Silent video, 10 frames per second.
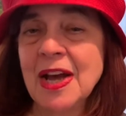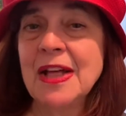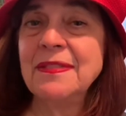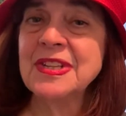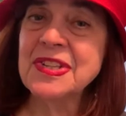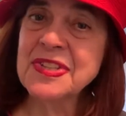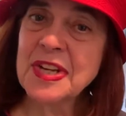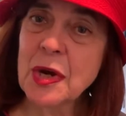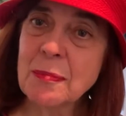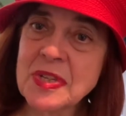This is the
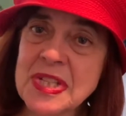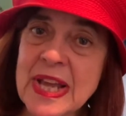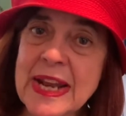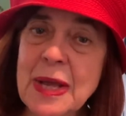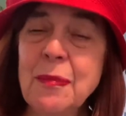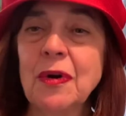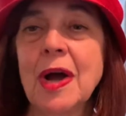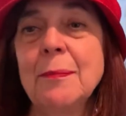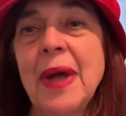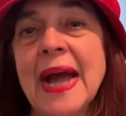numbers lady. We'll
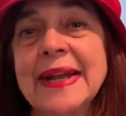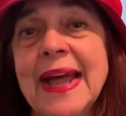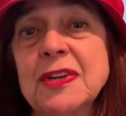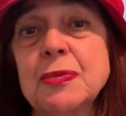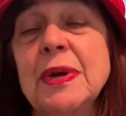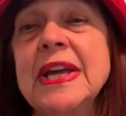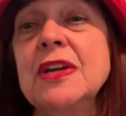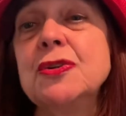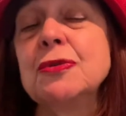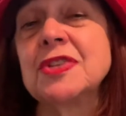come back next week
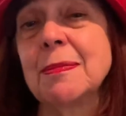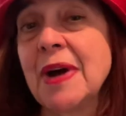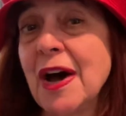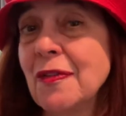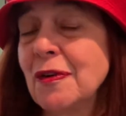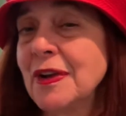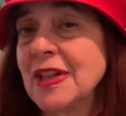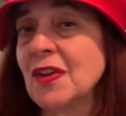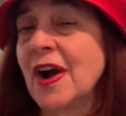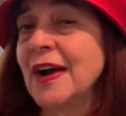and do some other
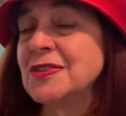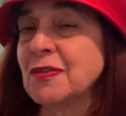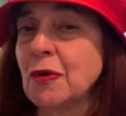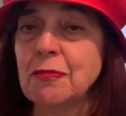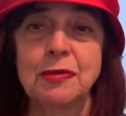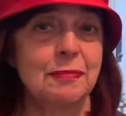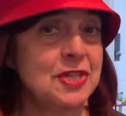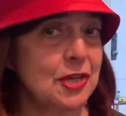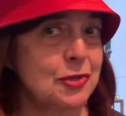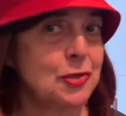little kinds of
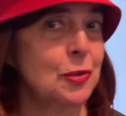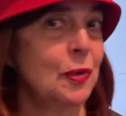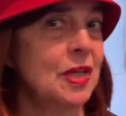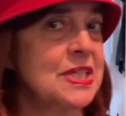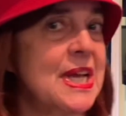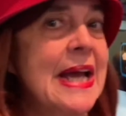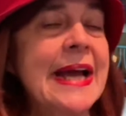arithmetic tools